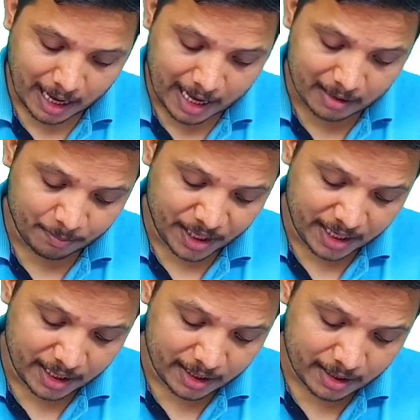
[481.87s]
Rp
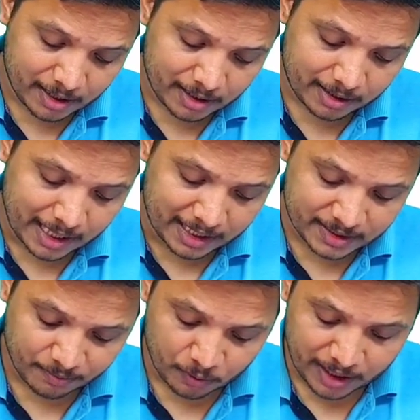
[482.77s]
that
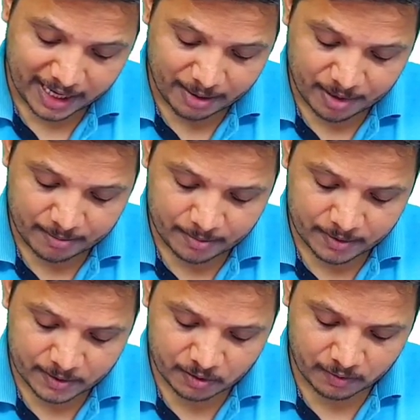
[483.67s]
is 40 mm,
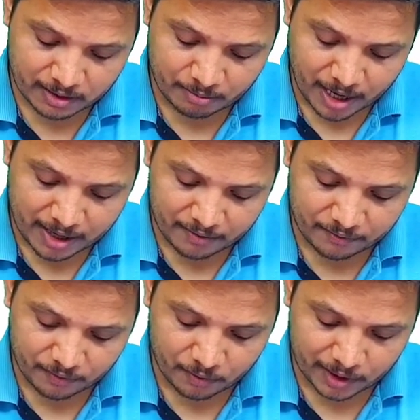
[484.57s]
so 1 by
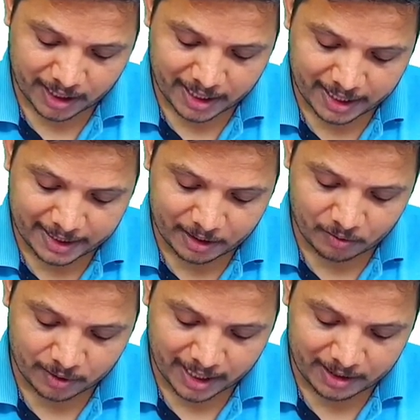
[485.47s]
40
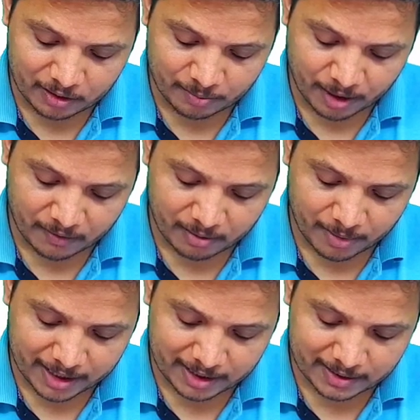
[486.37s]
into 10 to the power
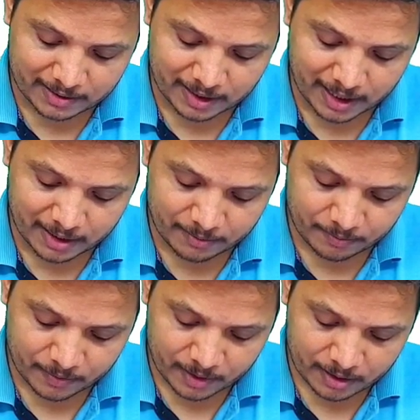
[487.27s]
minus 3.
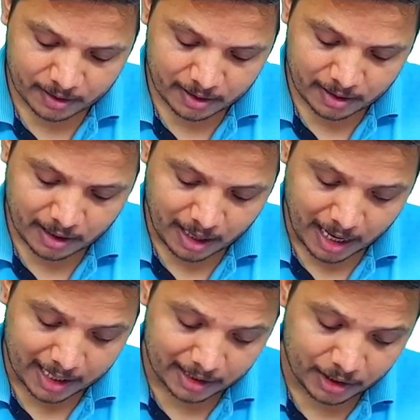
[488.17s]

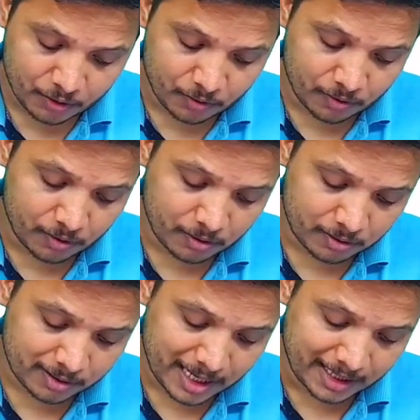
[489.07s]
Rq
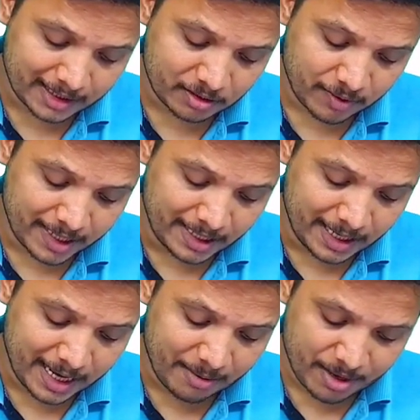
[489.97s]
that is 20
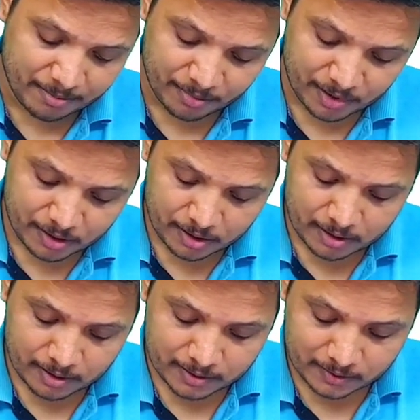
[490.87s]
mm,
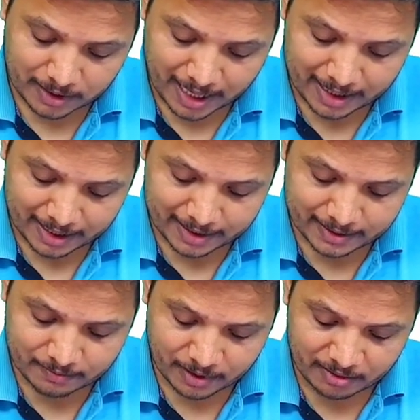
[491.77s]
so that
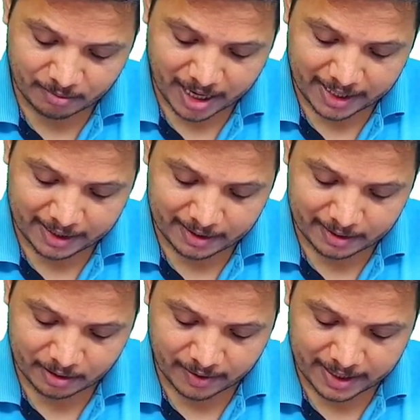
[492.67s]
is 1 by
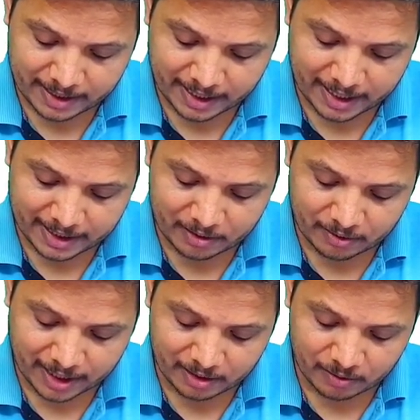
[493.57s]
20
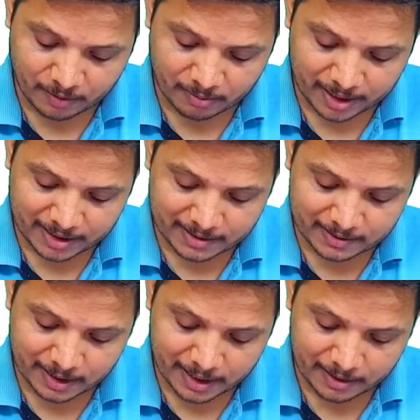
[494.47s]
into 10 to the power minus
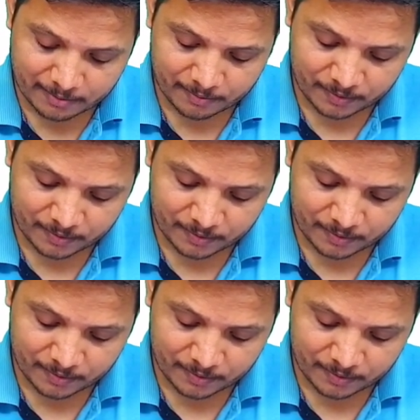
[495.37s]
3.